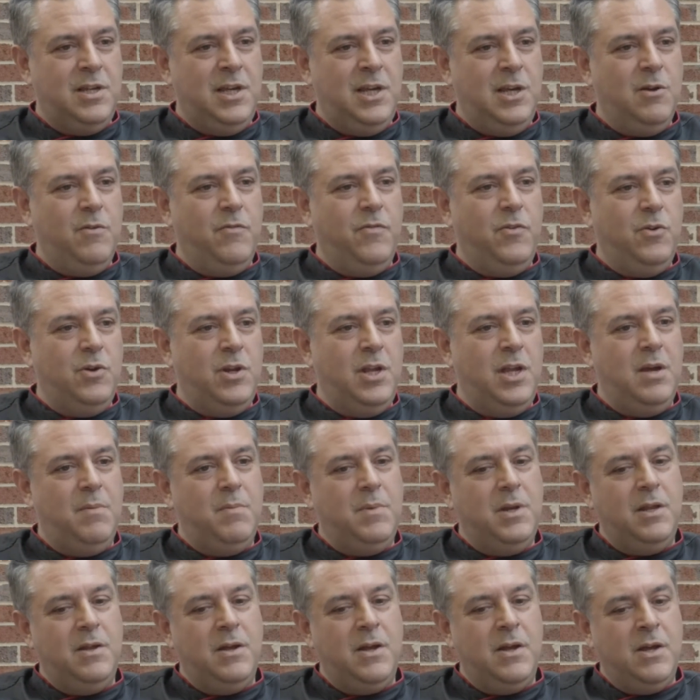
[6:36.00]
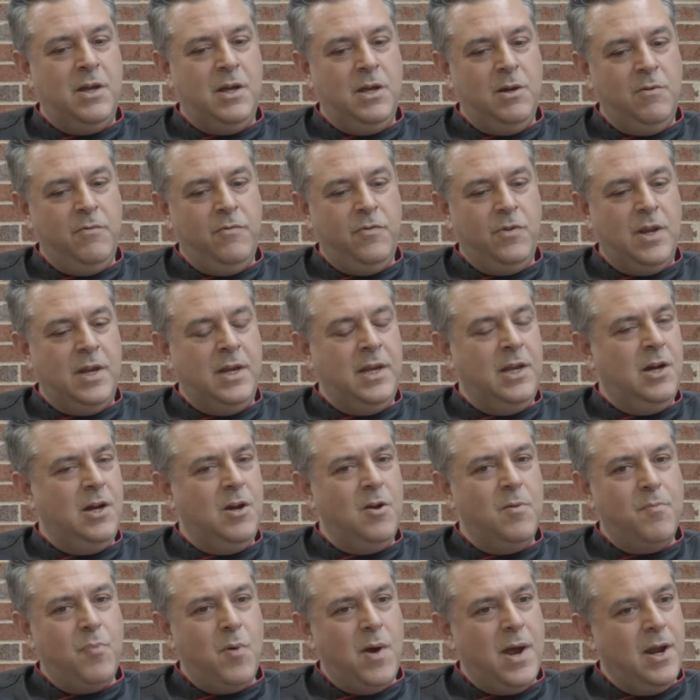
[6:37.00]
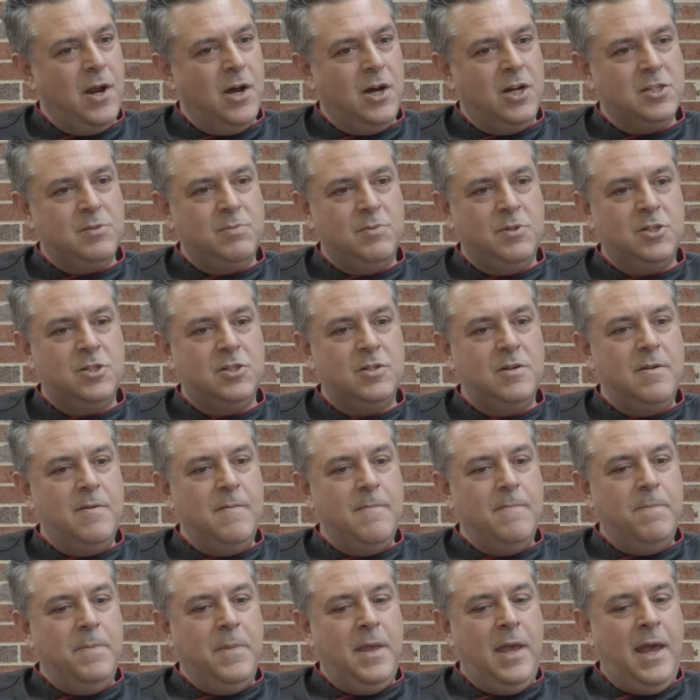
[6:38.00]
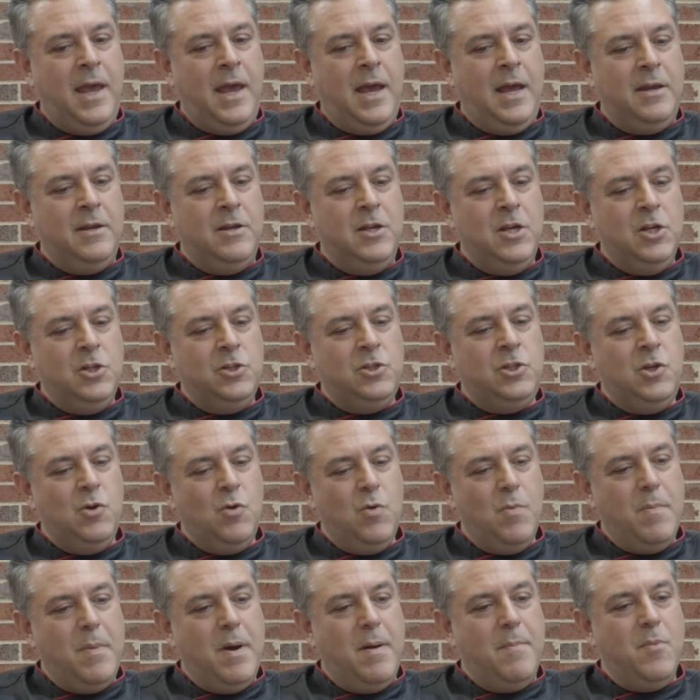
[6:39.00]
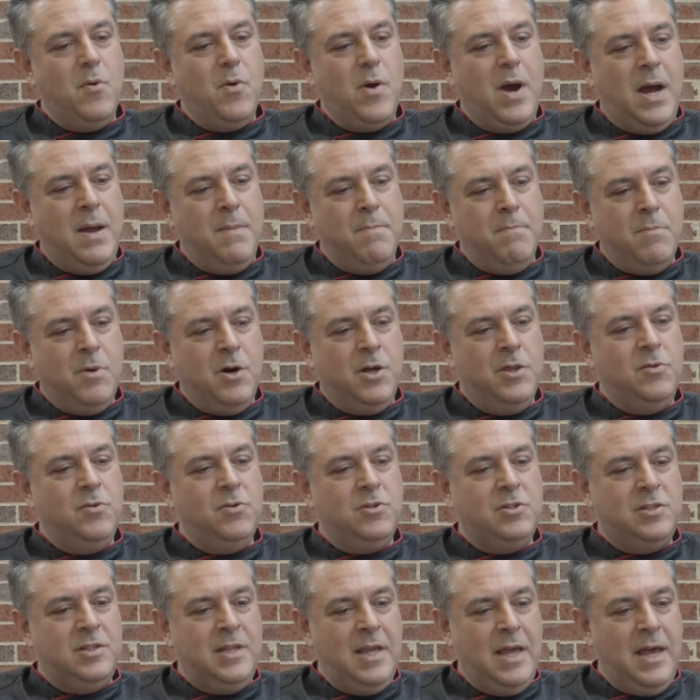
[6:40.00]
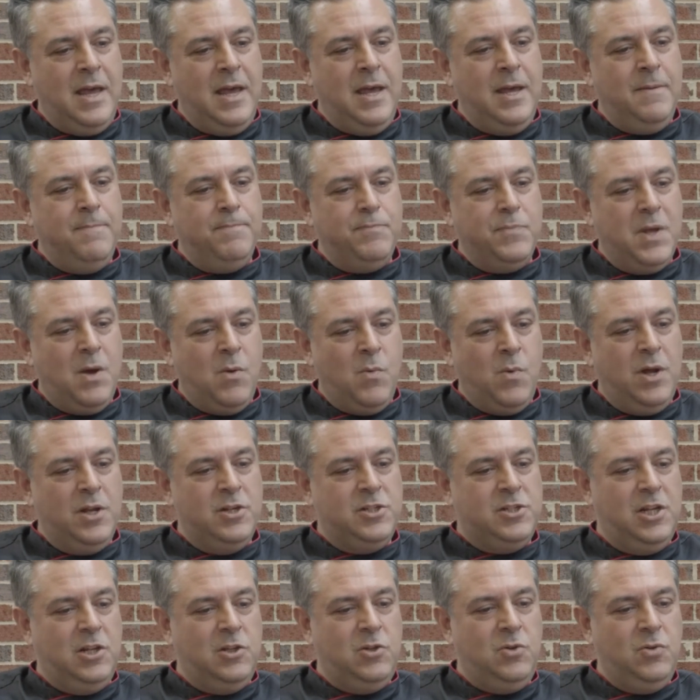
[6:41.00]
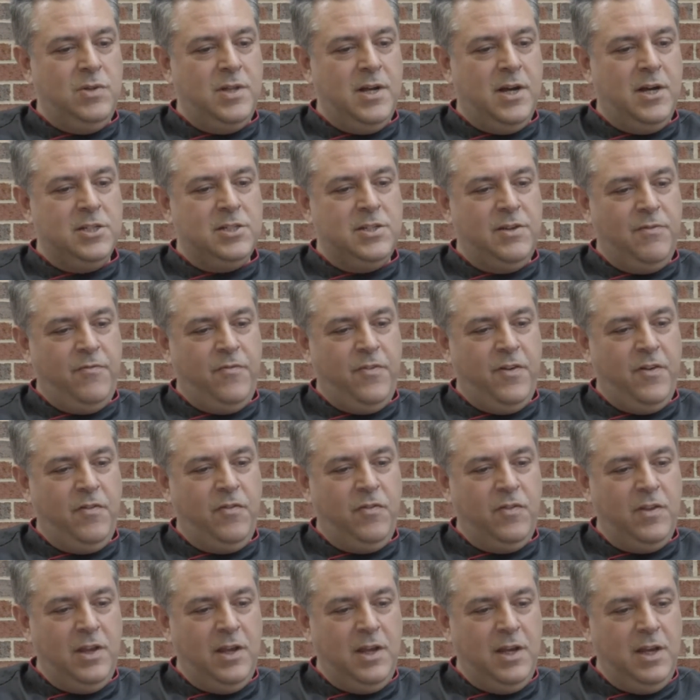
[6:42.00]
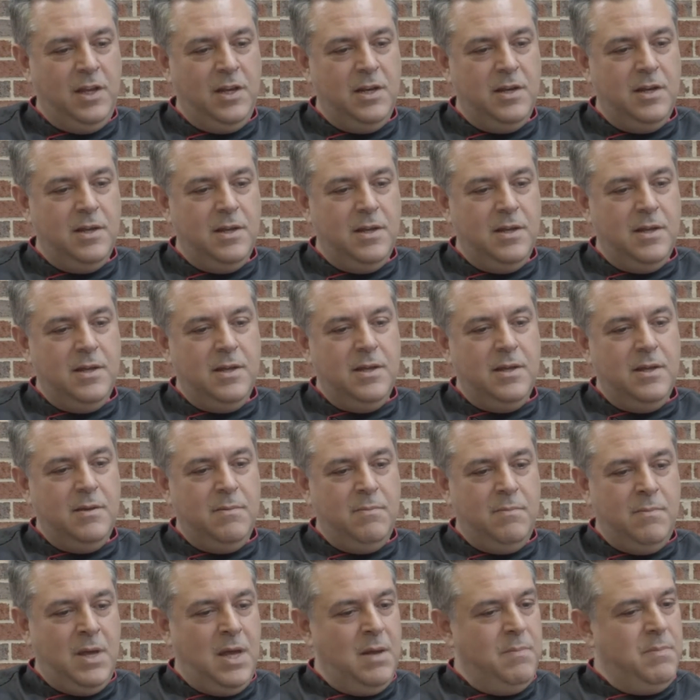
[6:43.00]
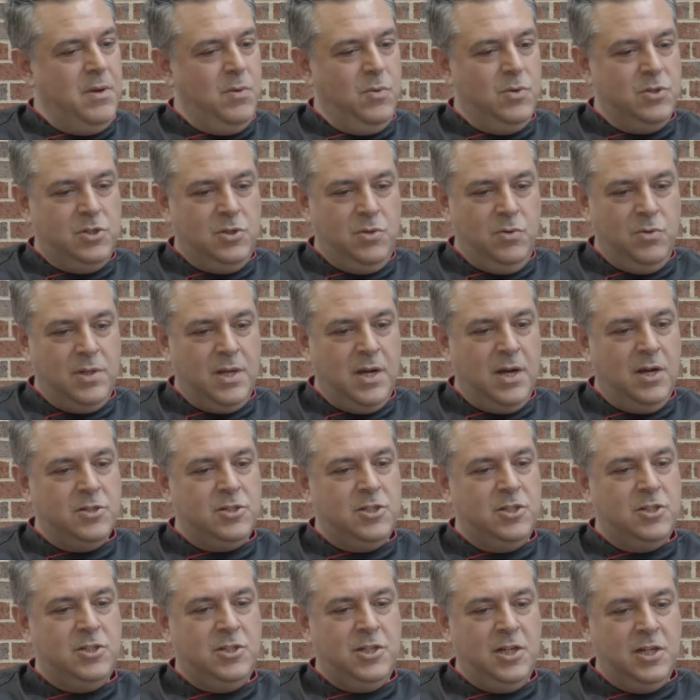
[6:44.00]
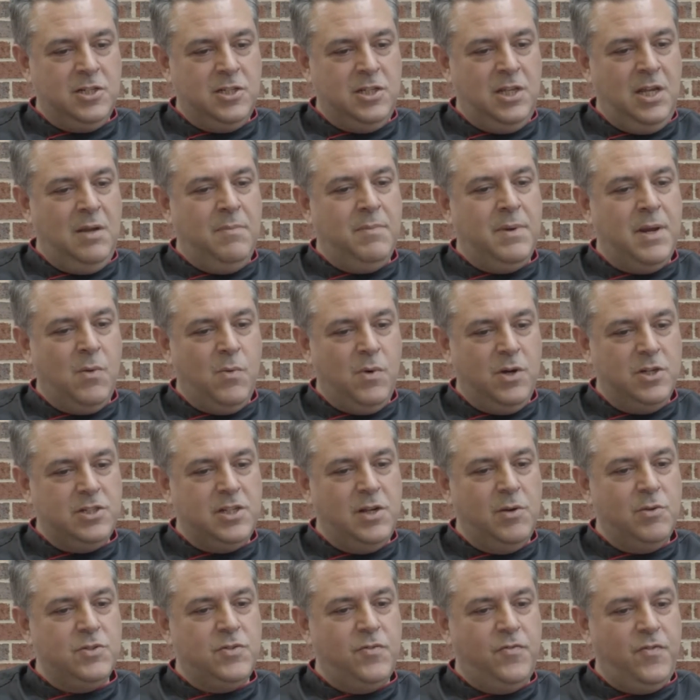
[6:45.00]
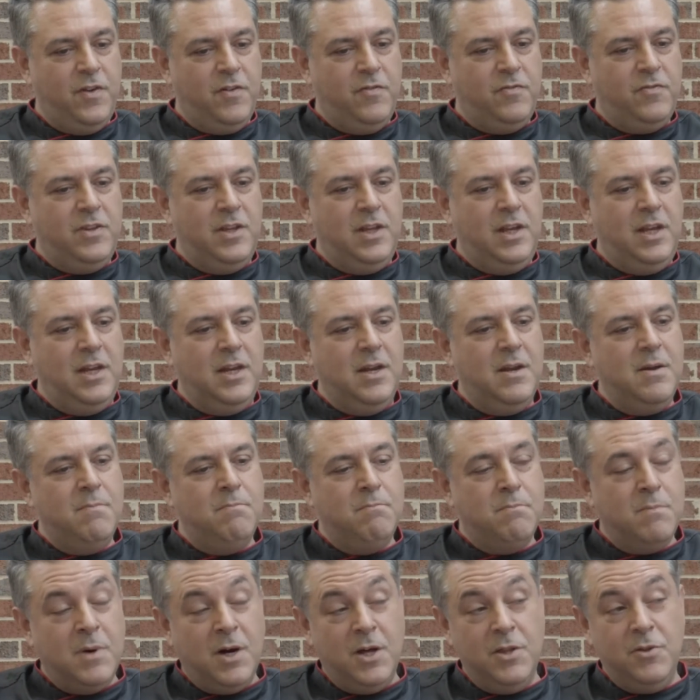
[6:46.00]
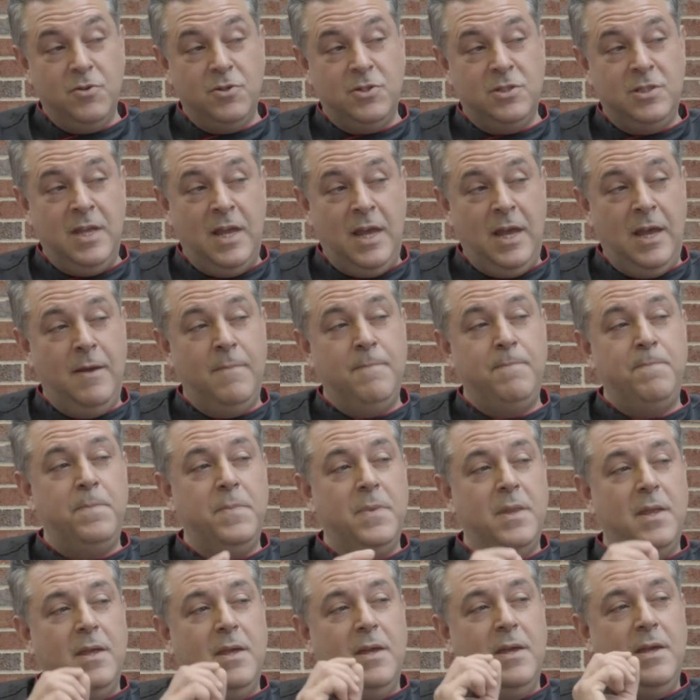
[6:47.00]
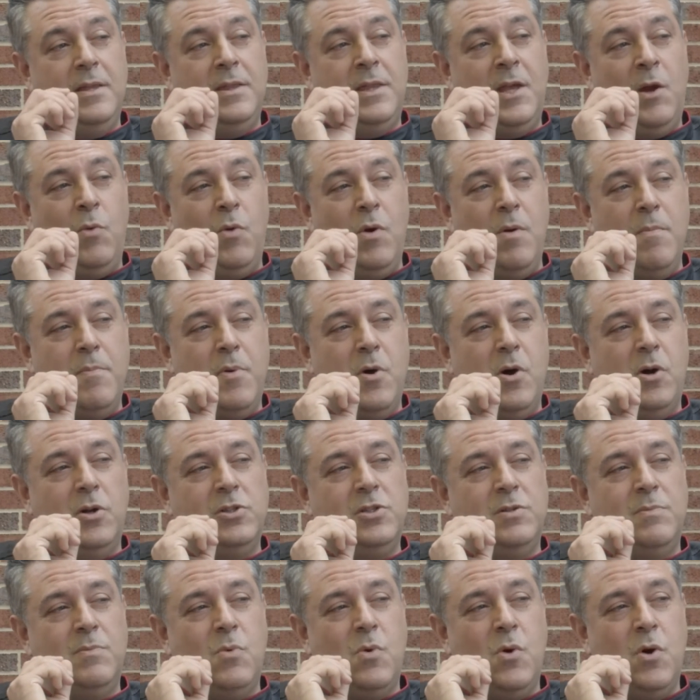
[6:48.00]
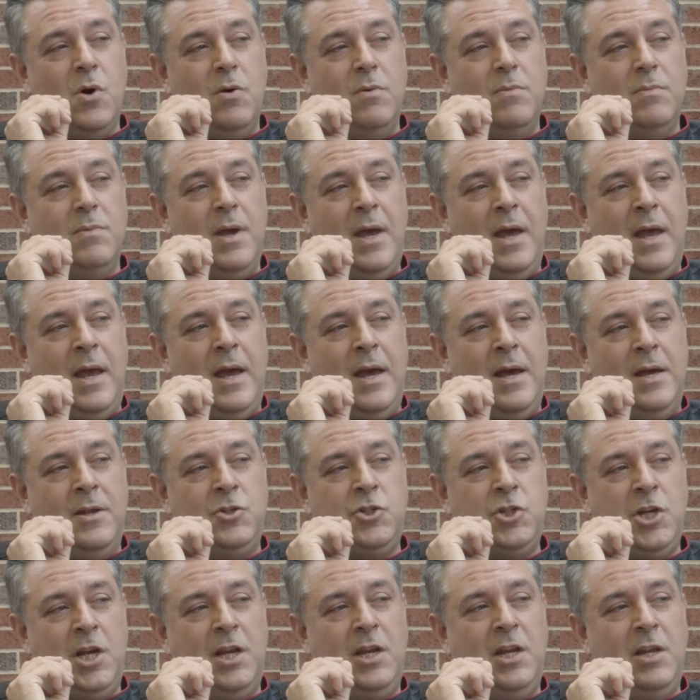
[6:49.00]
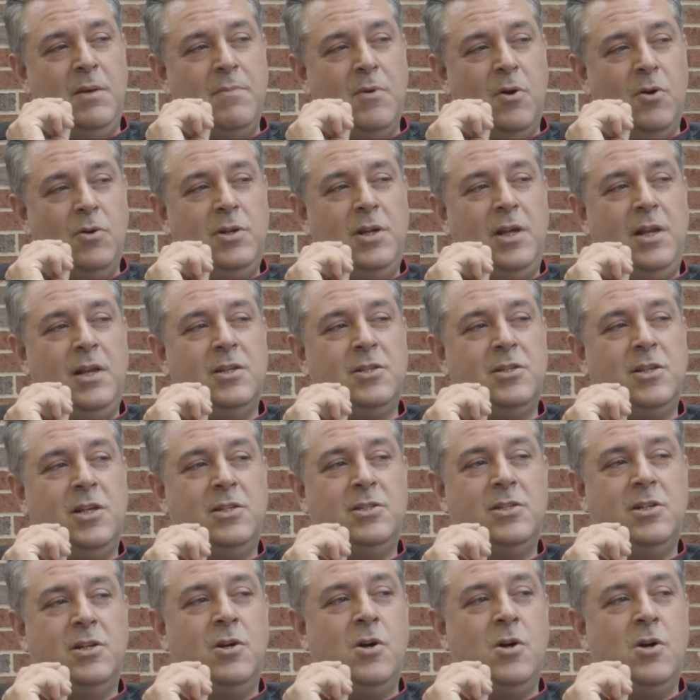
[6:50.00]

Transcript: He interviewed him, and he hired Brad Osmus. And do you remember on Mother's Day, I want to say 2015, maybe it was 2016, but I want to say it was 15, Mother's Day. They were in Baltimore, and J.D. Martinez gets a